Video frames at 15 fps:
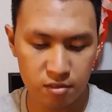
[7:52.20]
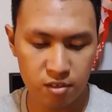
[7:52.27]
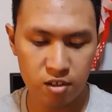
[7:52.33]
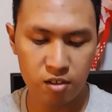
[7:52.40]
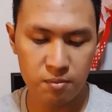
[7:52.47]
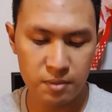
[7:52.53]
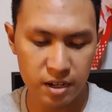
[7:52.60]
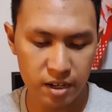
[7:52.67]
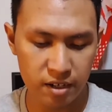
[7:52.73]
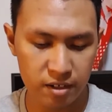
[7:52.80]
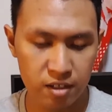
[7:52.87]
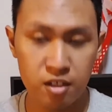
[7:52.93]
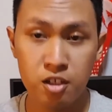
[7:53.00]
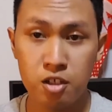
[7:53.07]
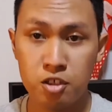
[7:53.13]
Not bad.
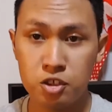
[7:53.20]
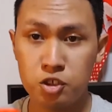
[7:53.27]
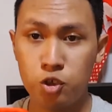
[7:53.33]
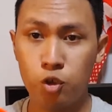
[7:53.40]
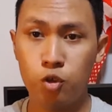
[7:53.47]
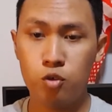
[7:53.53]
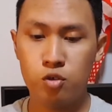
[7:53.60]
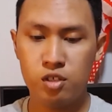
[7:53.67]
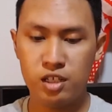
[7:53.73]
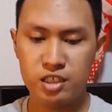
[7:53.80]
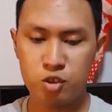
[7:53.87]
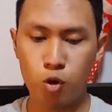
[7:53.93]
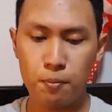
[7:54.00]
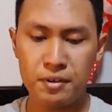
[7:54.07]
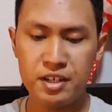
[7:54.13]
So
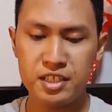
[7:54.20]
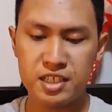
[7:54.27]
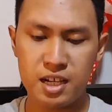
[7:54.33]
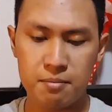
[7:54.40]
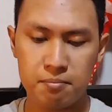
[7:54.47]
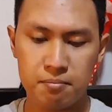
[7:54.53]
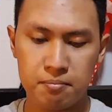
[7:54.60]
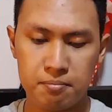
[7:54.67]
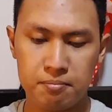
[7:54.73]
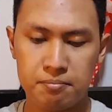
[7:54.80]
let's open this up.